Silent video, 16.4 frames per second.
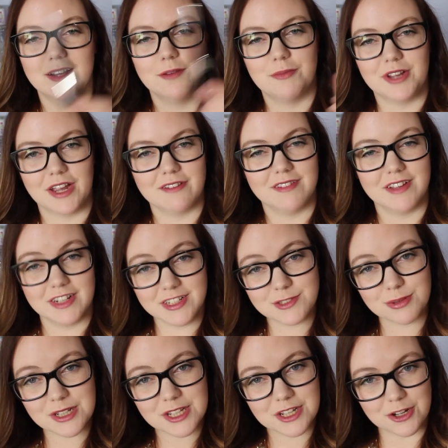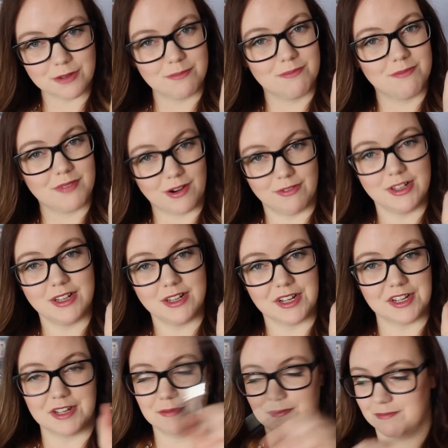But yeah, it is really good. I really
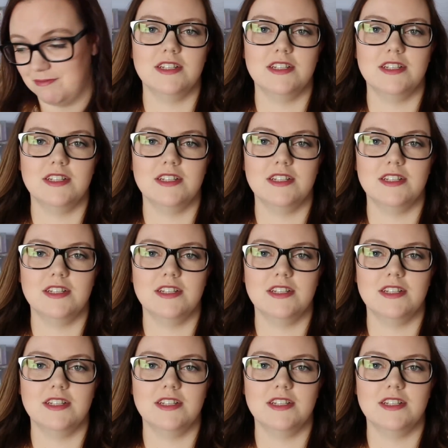like it.